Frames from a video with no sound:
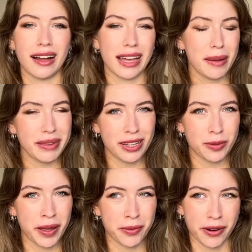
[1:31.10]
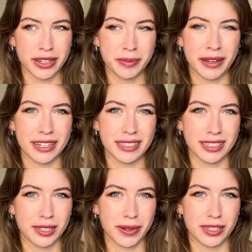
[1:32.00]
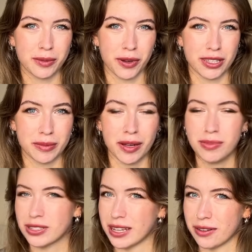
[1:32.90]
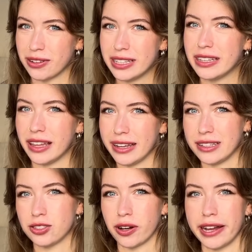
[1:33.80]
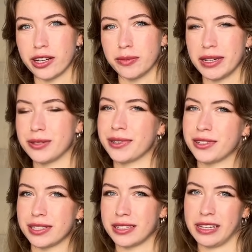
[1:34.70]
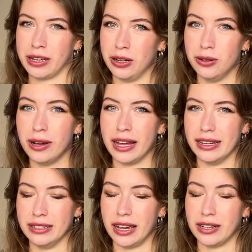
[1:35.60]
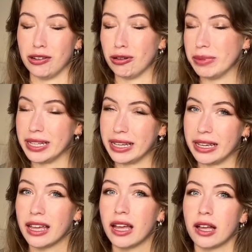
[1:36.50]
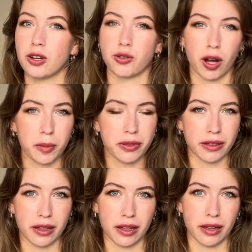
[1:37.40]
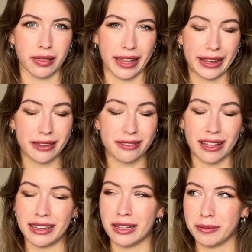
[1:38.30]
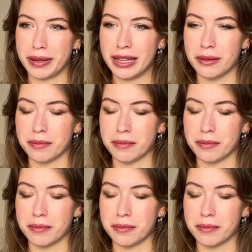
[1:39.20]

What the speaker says: I am a little bit worried about knitting a sweater bottom up because I really like trying on my sweaters as I go, and I normally crop the length a little bit,